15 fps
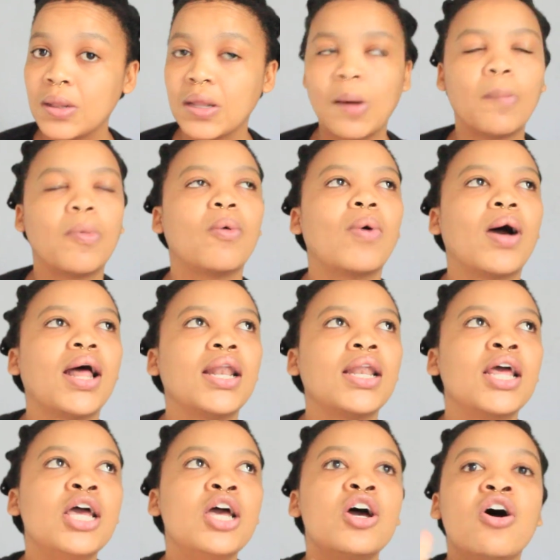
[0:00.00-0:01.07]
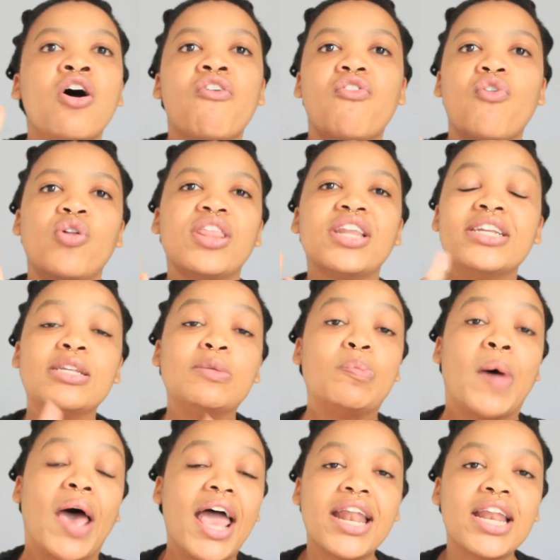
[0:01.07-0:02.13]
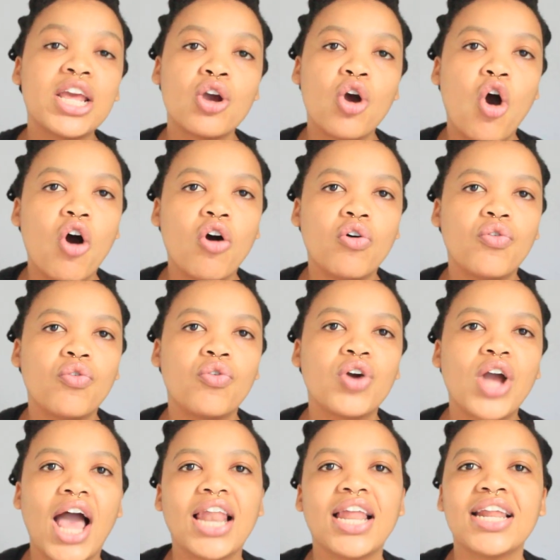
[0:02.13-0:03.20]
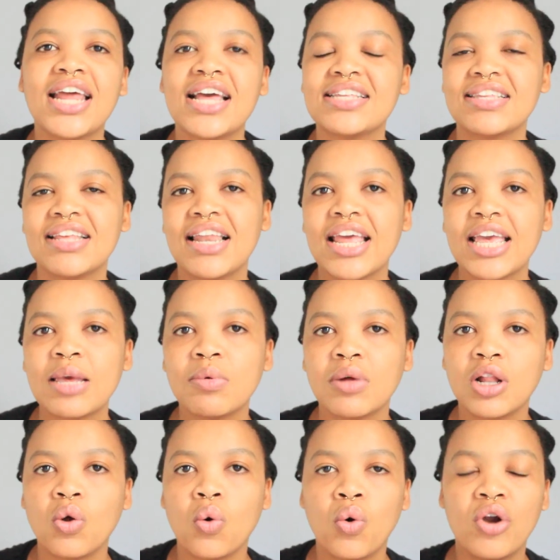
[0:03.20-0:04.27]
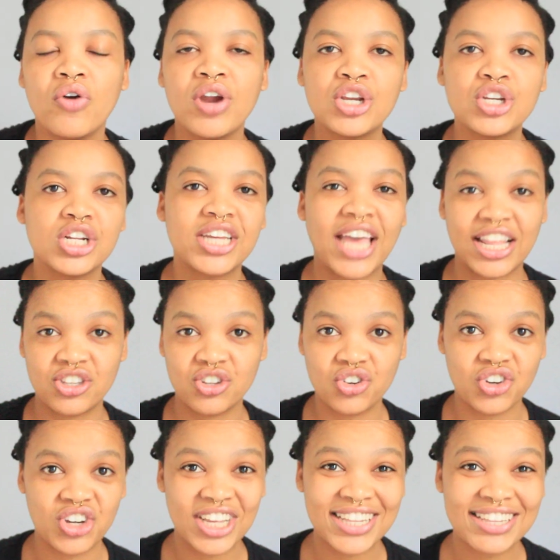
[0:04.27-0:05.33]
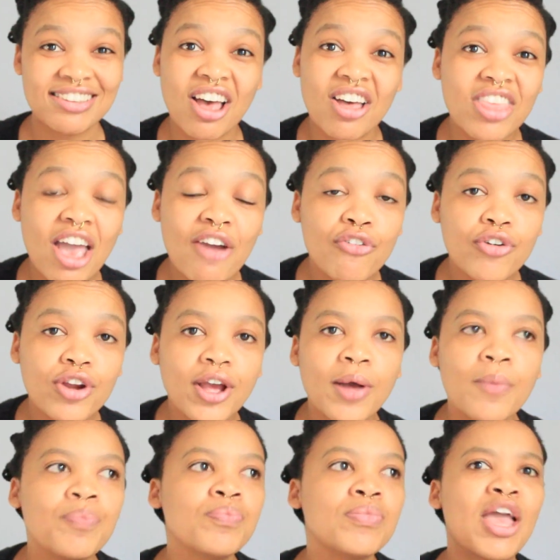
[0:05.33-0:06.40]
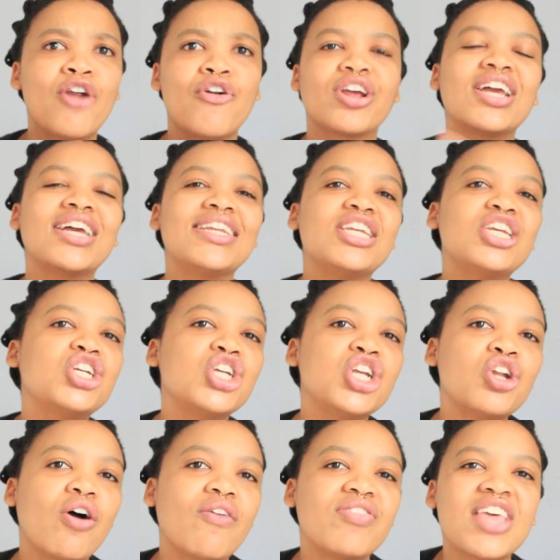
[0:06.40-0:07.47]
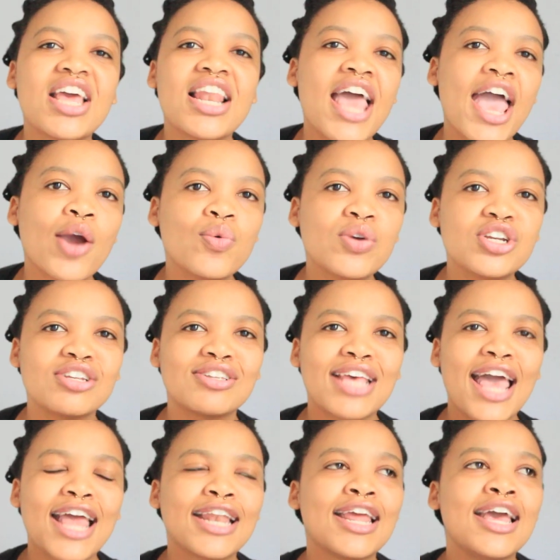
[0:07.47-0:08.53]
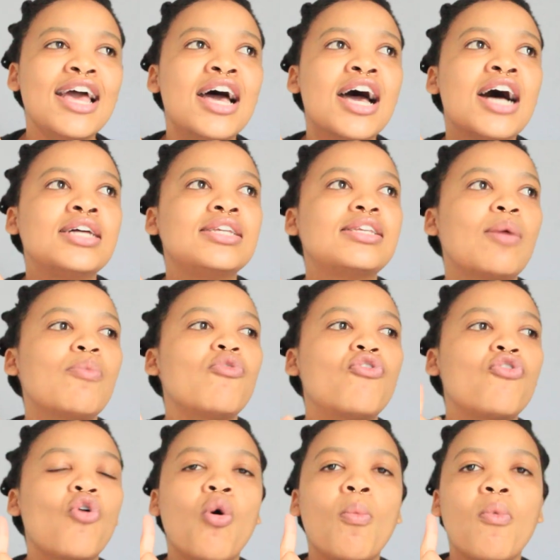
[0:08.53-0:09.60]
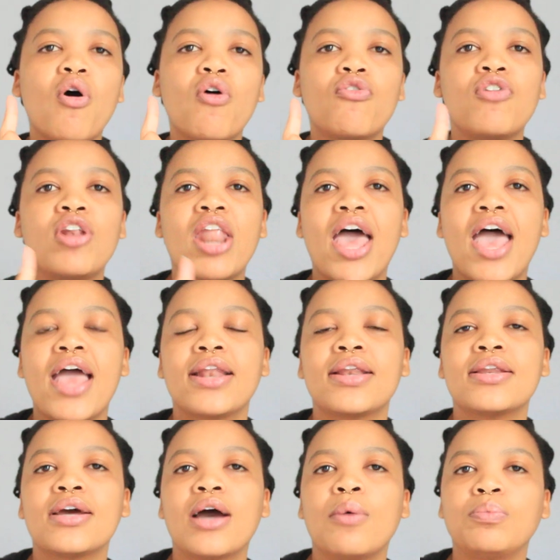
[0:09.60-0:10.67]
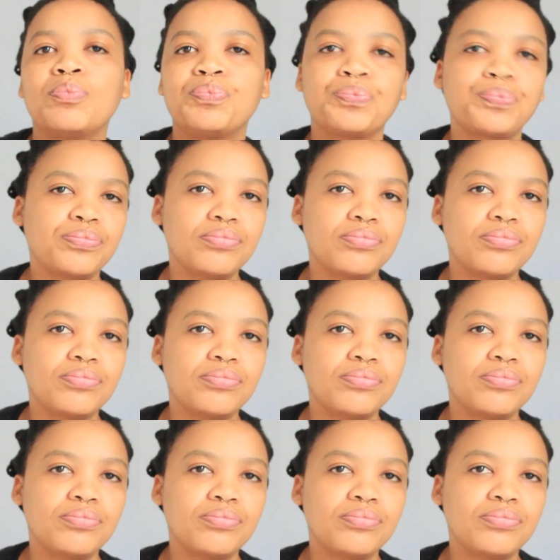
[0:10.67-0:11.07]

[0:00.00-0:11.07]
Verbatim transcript: Number one for the disbanding of colored as a label or a racial category in South Africa, recognition of their languages and some form of land um,